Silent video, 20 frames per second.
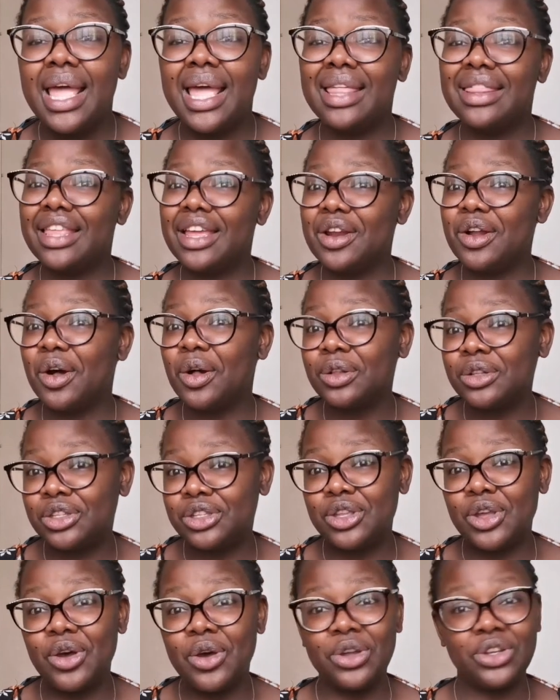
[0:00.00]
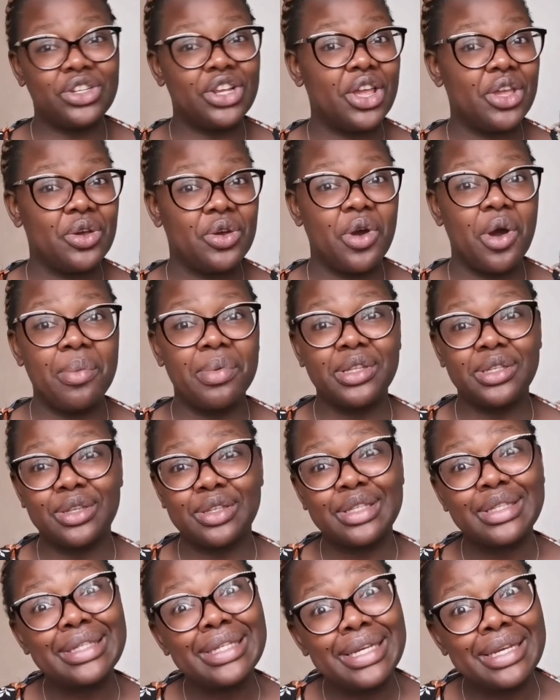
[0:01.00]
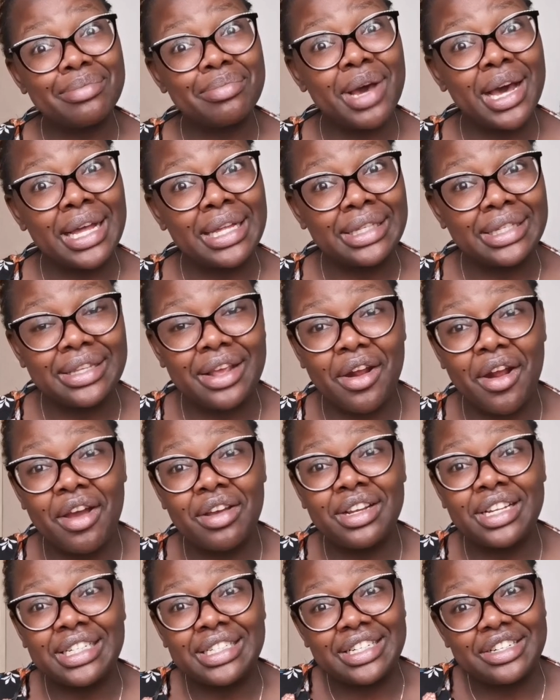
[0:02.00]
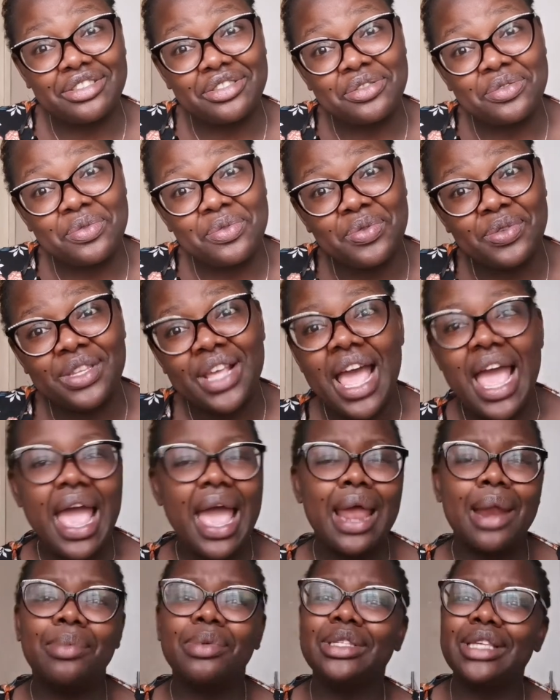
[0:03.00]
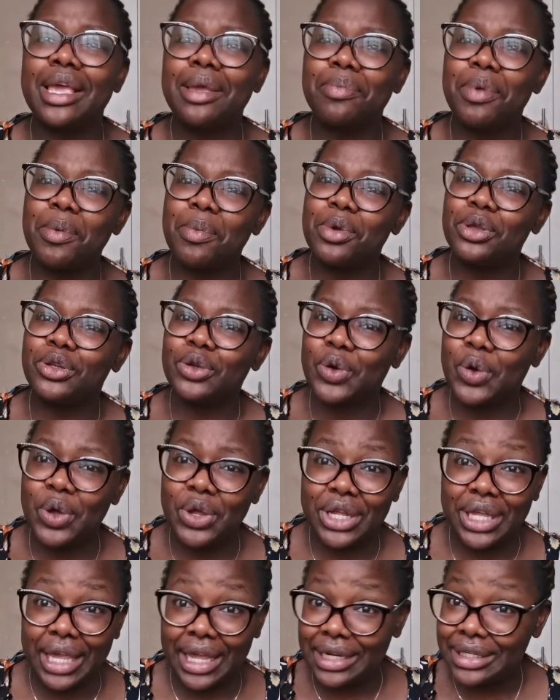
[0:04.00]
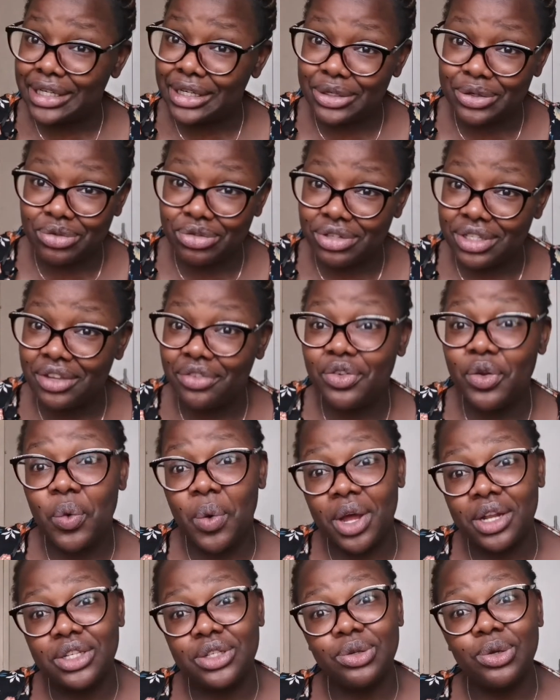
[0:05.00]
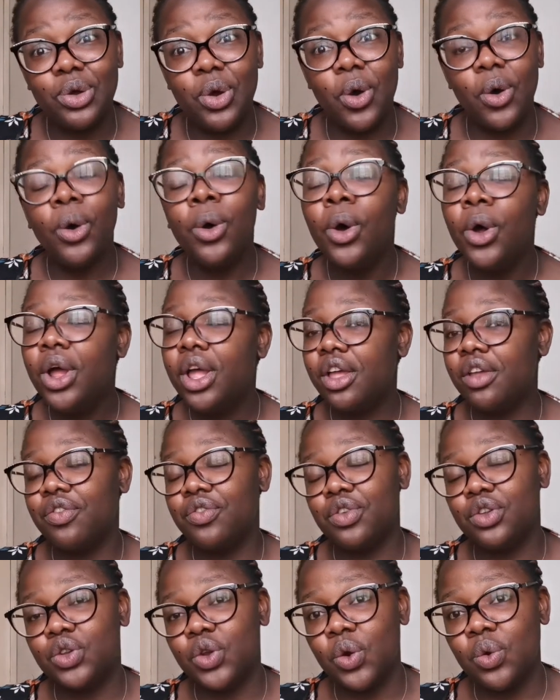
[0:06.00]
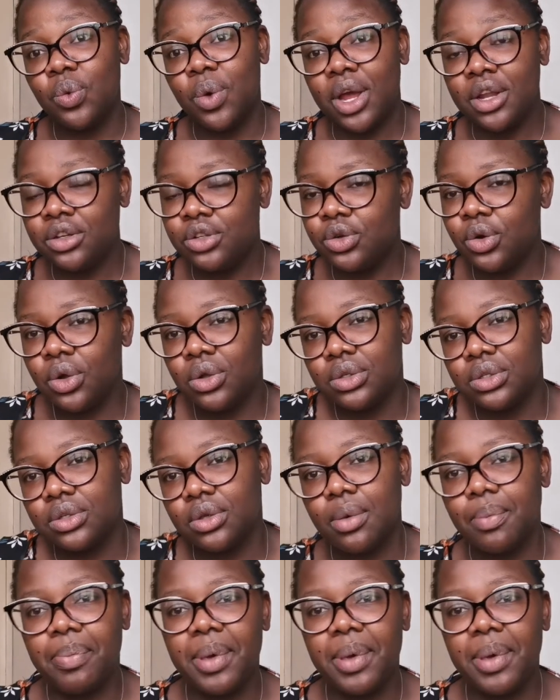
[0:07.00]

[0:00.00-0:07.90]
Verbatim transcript: And then also share your comments on stigmas surrounding tattoos. And I'm not saying people should go get tattoos if you want to go, if you don't want to also.